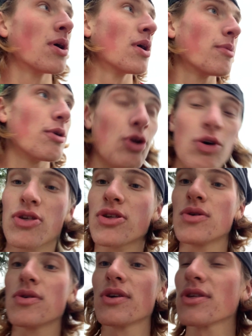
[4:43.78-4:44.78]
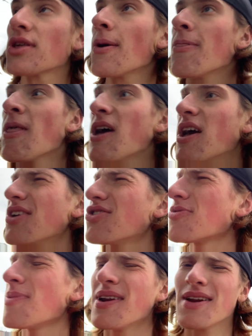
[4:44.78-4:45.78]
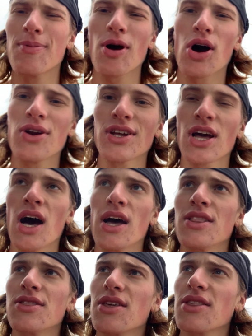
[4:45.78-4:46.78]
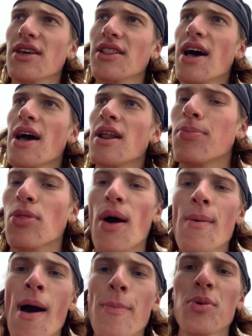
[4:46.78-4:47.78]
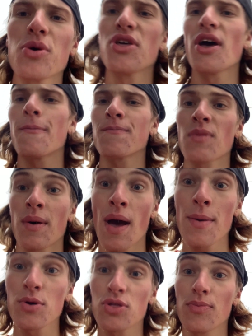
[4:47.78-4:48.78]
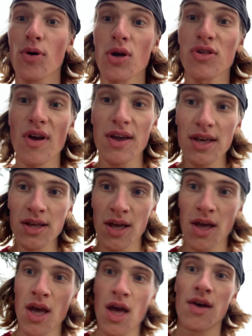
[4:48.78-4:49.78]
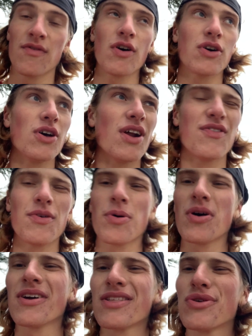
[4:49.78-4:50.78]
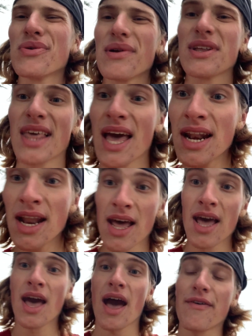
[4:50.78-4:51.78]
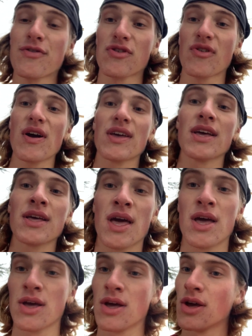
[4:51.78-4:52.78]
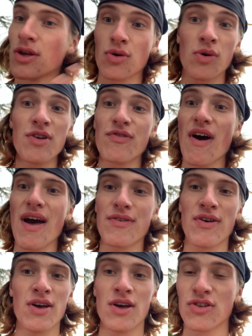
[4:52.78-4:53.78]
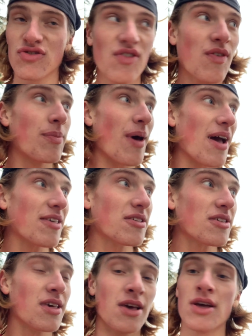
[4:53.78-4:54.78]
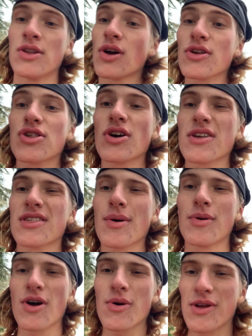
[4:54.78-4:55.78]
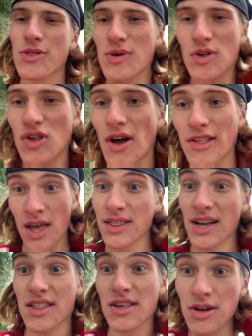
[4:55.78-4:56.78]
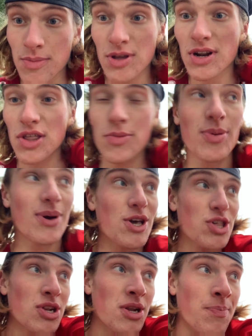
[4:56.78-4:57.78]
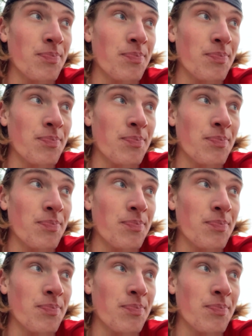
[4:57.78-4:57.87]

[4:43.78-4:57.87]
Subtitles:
but no excuses. It just made it a bit hard to cut and things like that. I'm happy with it. I'm happy with the ball striking. It felt good. I feel probably a 2 out of 10 after striking 25 driven passes, not shots yet. We're not quite doing shots. That's gonna be another progression.